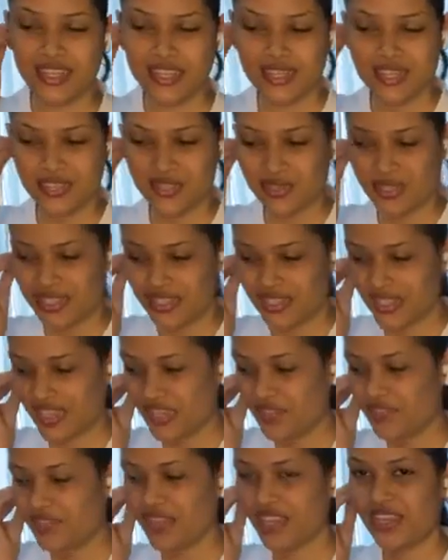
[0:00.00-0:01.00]
So inside
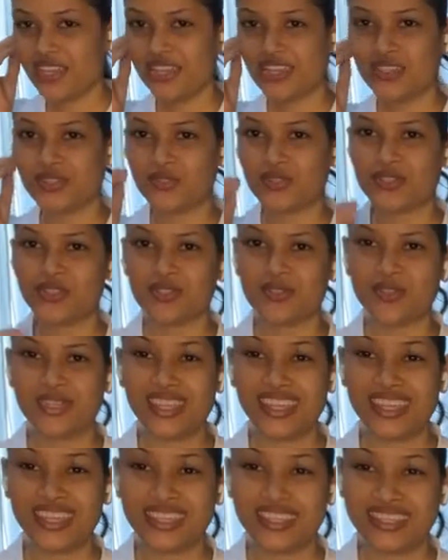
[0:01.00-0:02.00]
of here, there's also
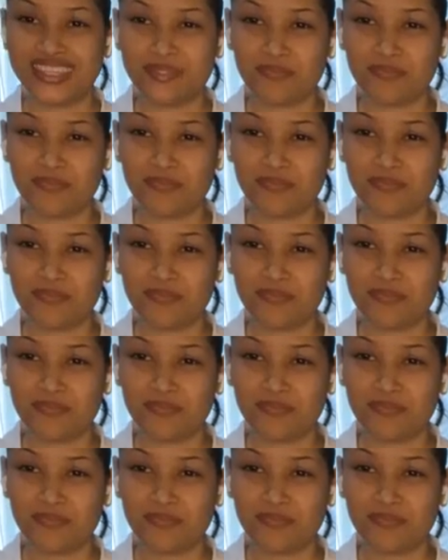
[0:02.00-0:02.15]
a